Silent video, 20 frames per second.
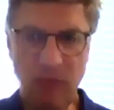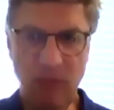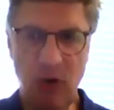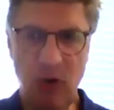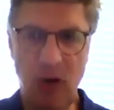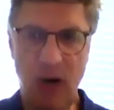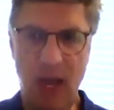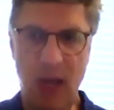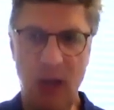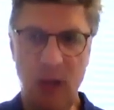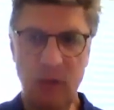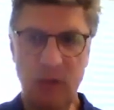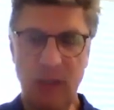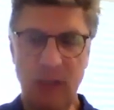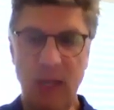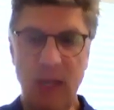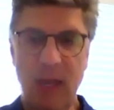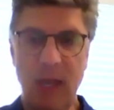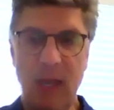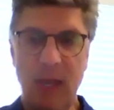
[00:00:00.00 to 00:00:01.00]
of your house,
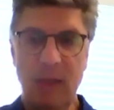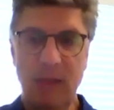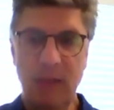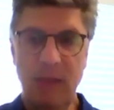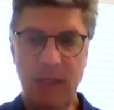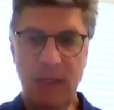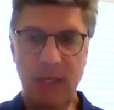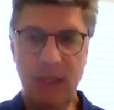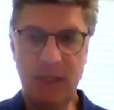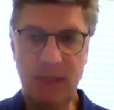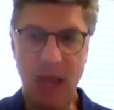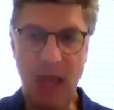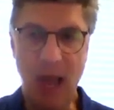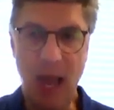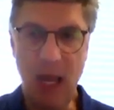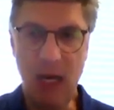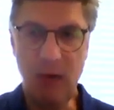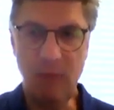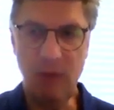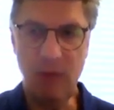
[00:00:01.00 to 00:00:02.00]
the
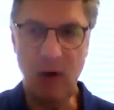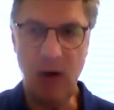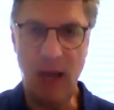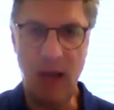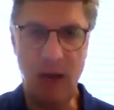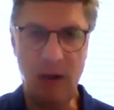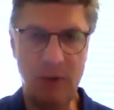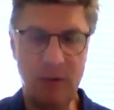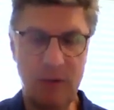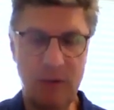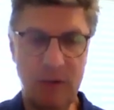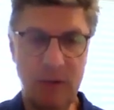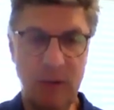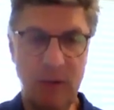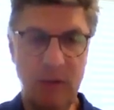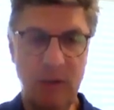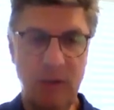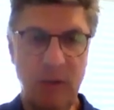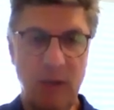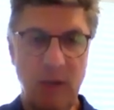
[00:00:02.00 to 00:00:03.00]
design of your house,
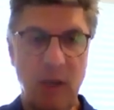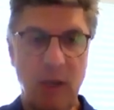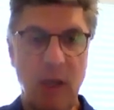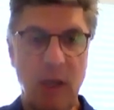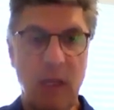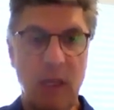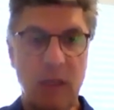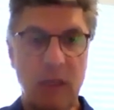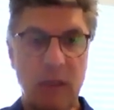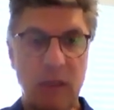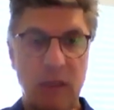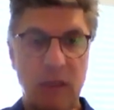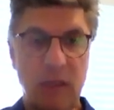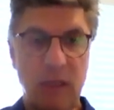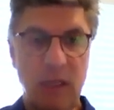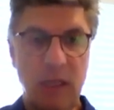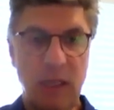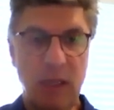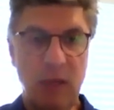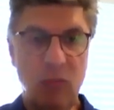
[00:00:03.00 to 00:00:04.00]

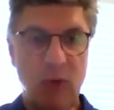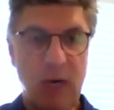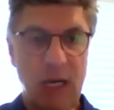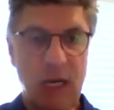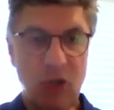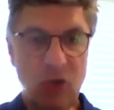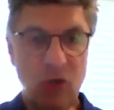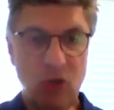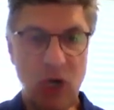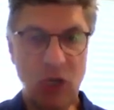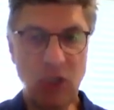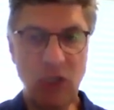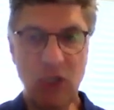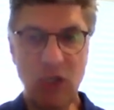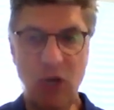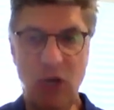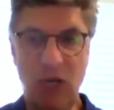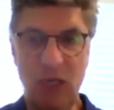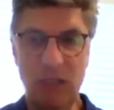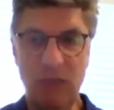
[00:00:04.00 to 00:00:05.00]
the reconstruction
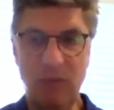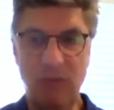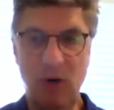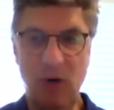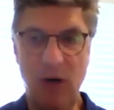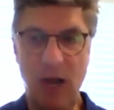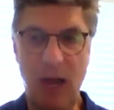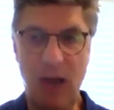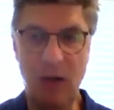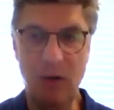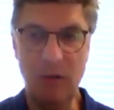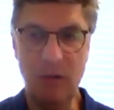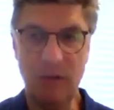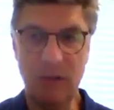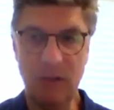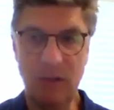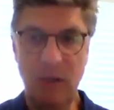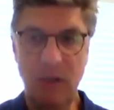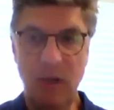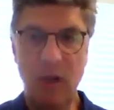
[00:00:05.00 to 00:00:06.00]
cost of your
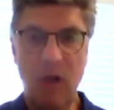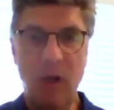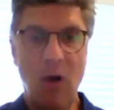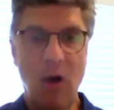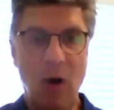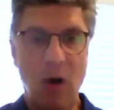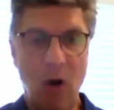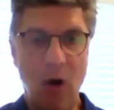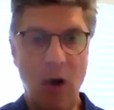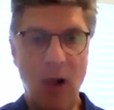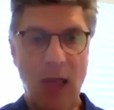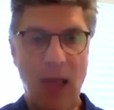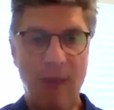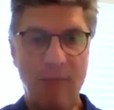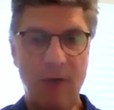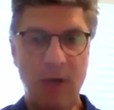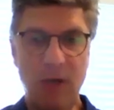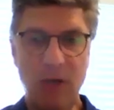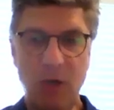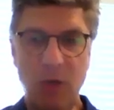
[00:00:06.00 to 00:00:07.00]
house, all
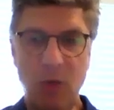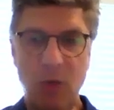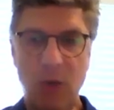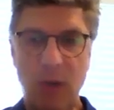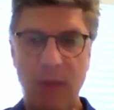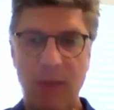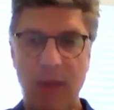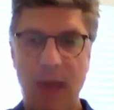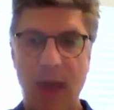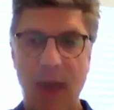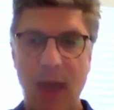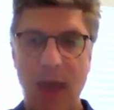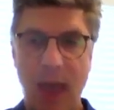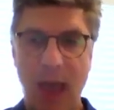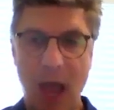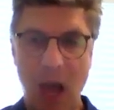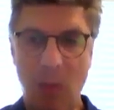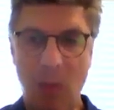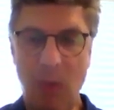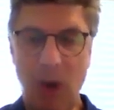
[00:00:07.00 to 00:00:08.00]
have to do with
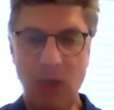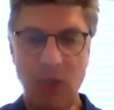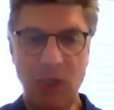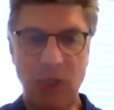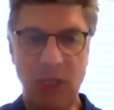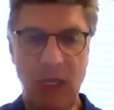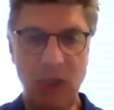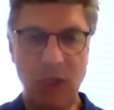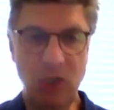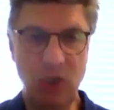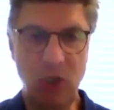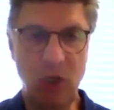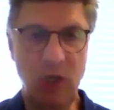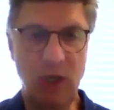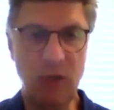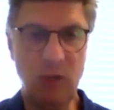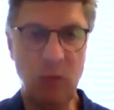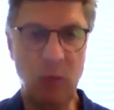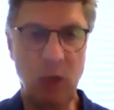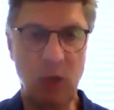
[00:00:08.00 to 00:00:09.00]
how much the
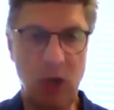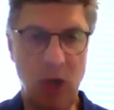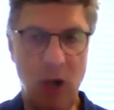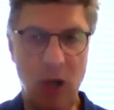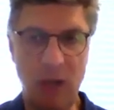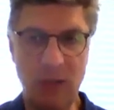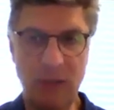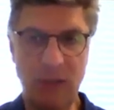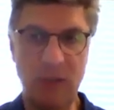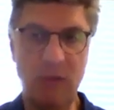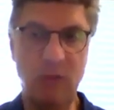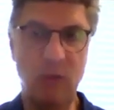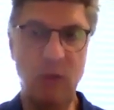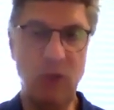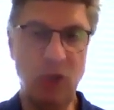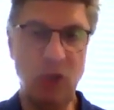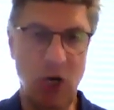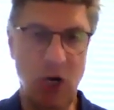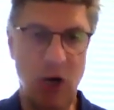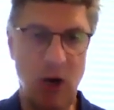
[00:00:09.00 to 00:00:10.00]
insurance will cost to
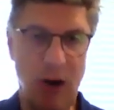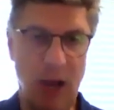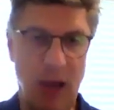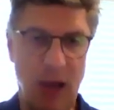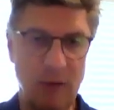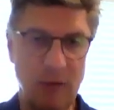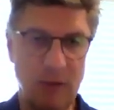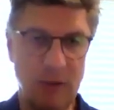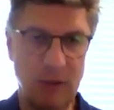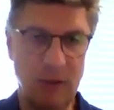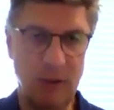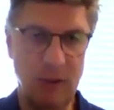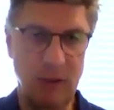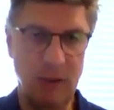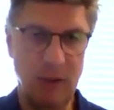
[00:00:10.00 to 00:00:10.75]
insure your house.